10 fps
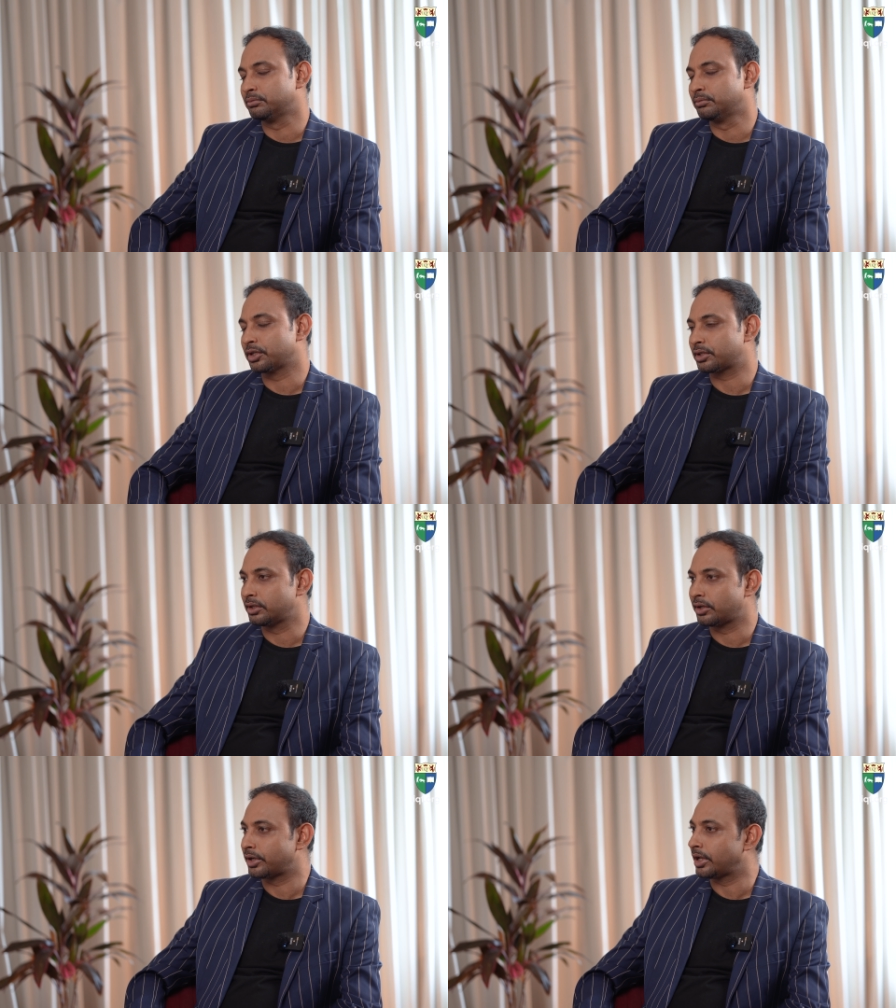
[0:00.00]

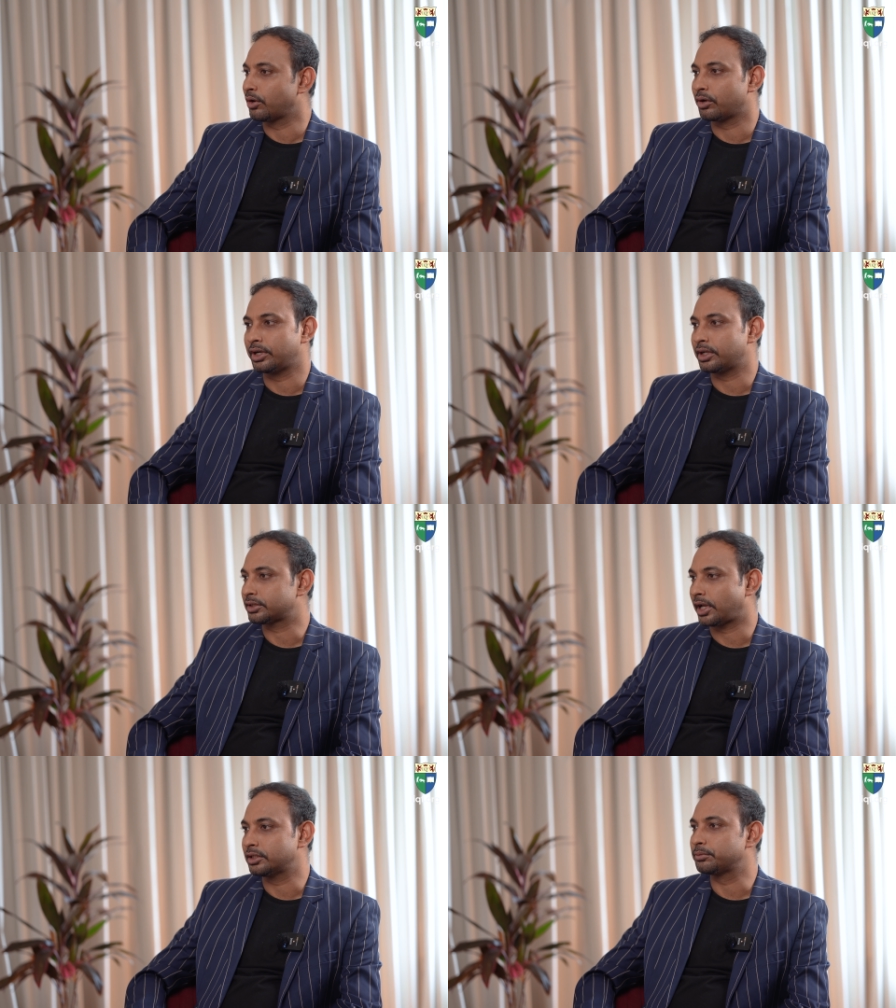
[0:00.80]
machine learning or data
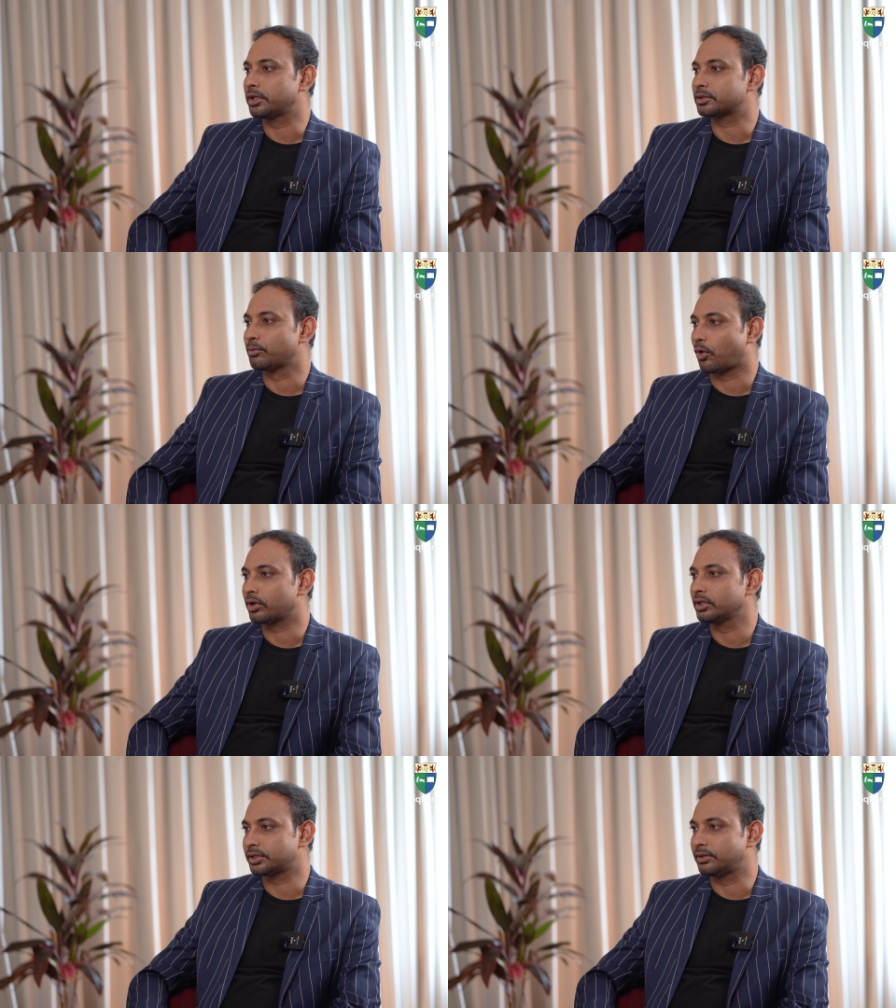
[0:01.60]
science-based
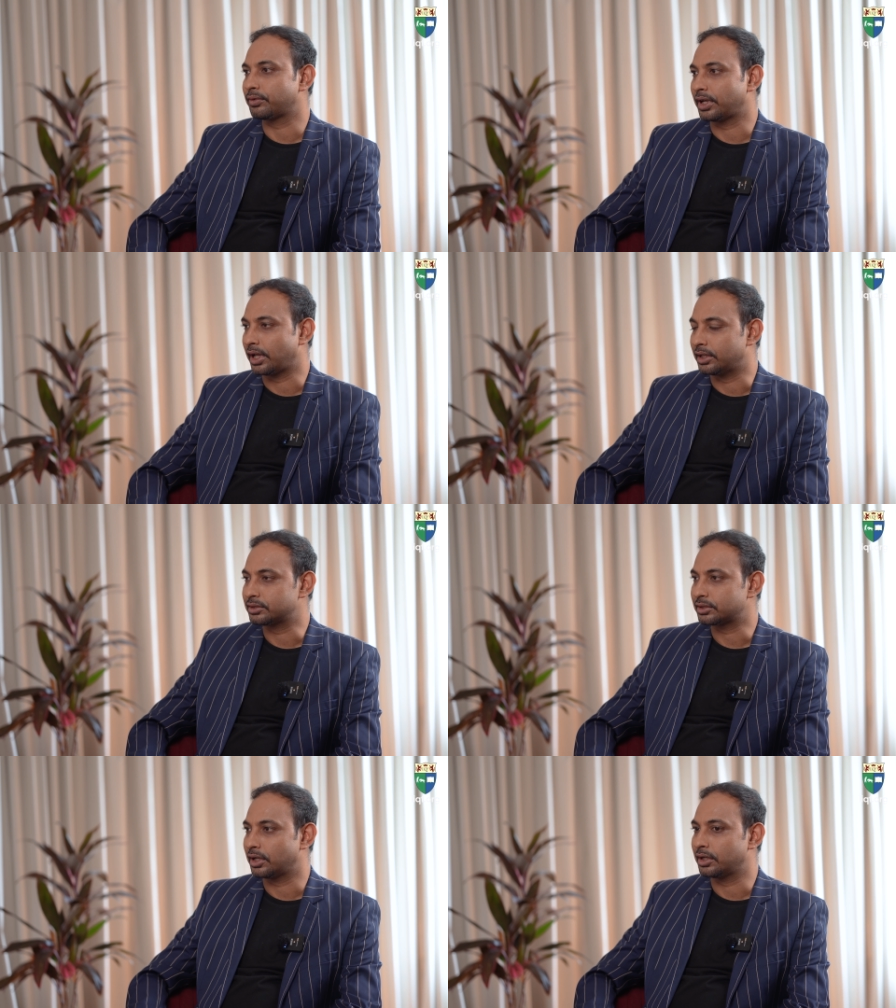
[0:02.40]
models in
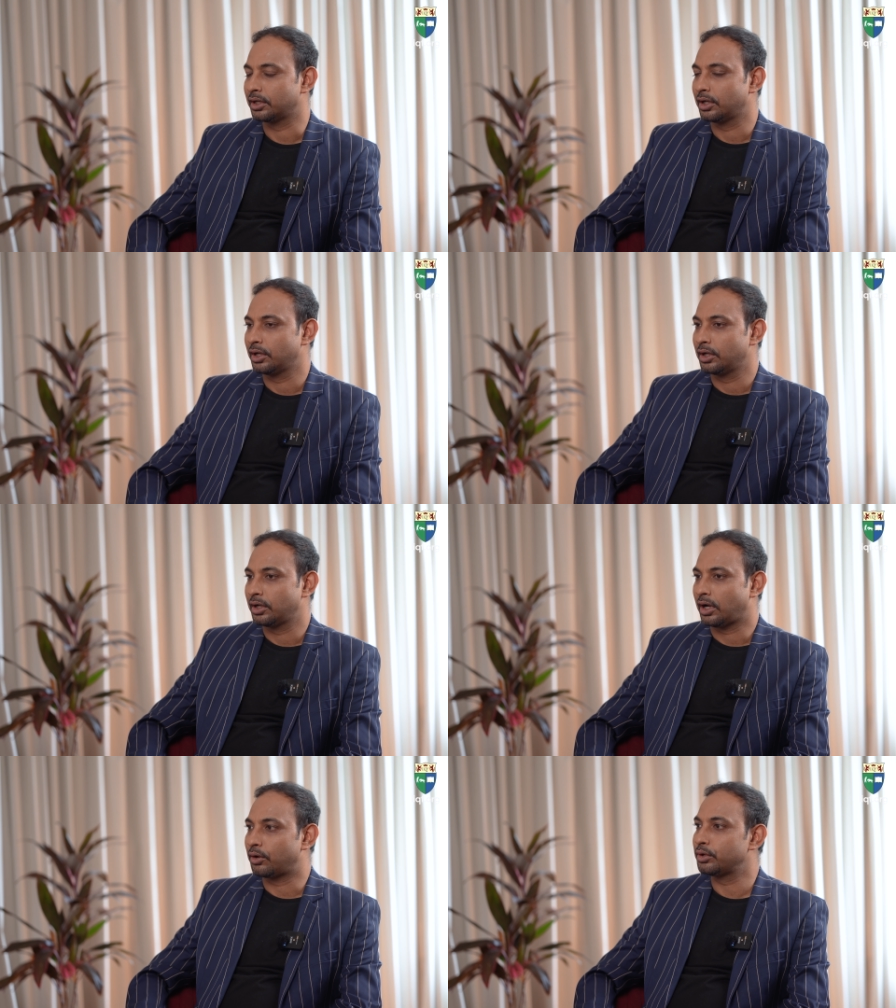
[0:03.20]
finance, uh,
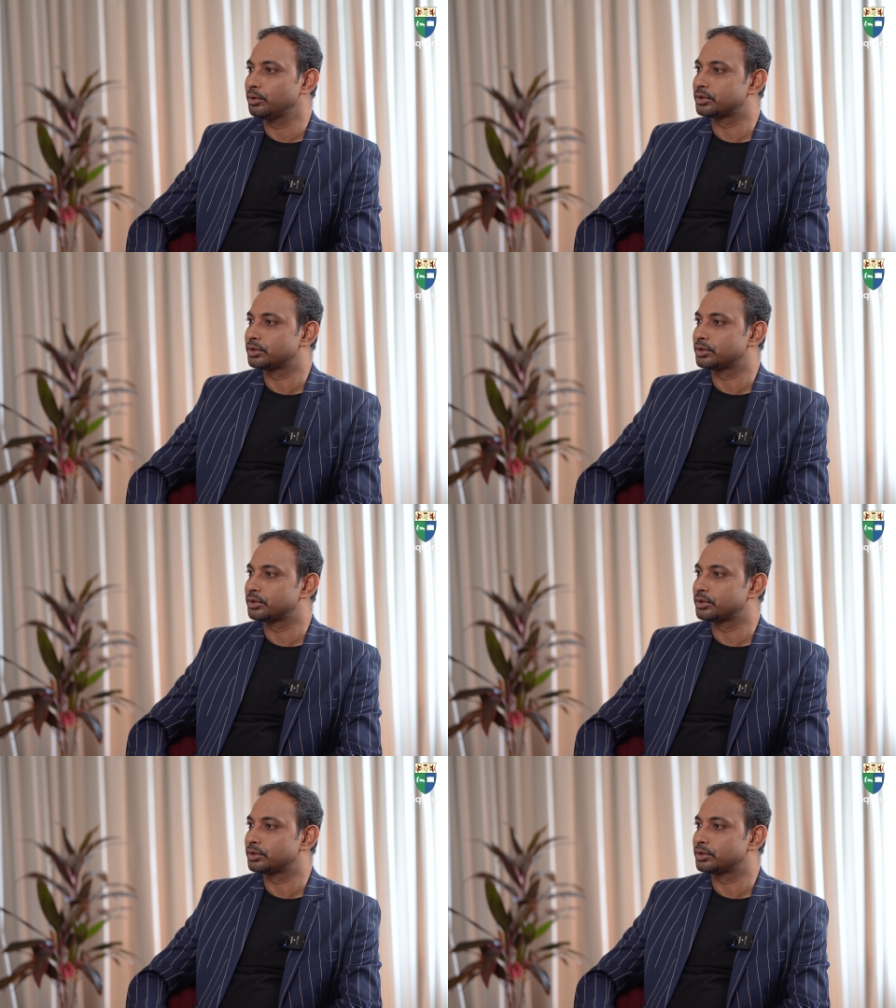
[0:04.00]
how do you